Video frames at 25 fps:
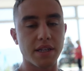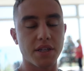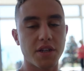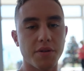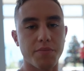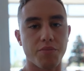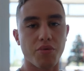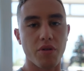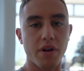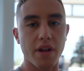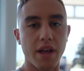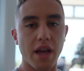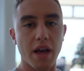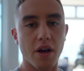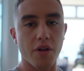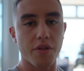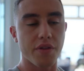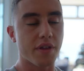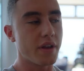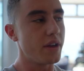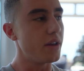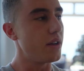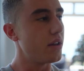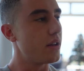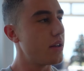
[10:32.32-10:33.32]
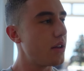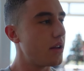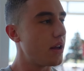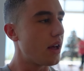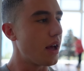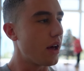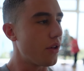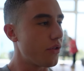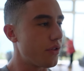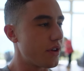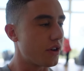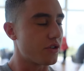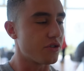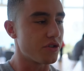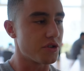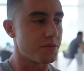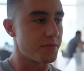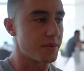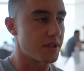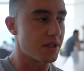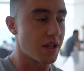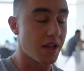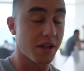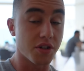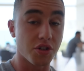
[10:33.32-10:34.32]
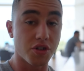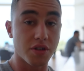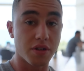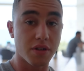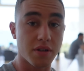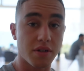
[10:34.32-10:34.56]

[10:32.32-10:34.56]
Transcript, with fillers: actually a pretty healthy, healthy Christmas lunch.